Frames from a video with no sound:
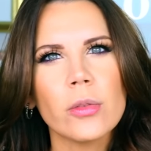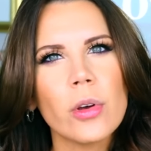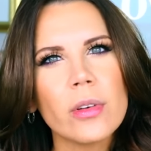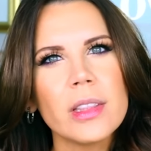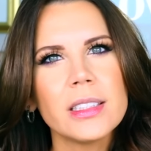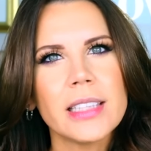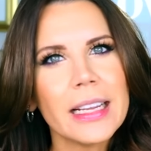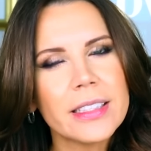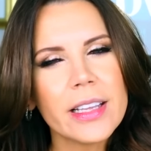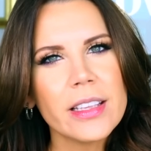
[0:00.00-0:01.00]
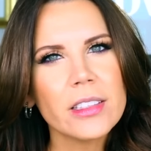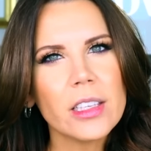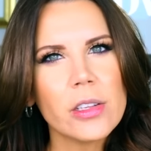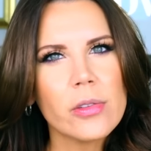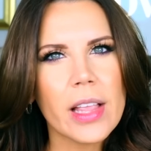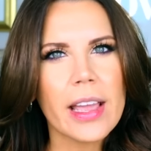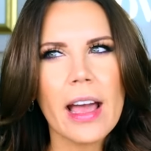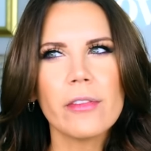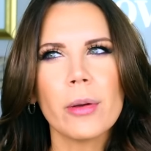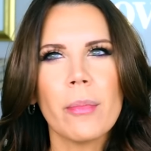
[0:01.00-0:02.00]
you go to the dentist and you like
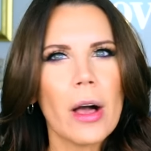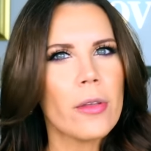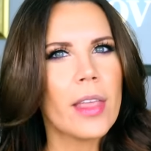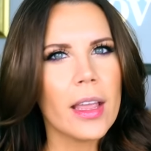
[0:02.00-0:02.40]
have your mouth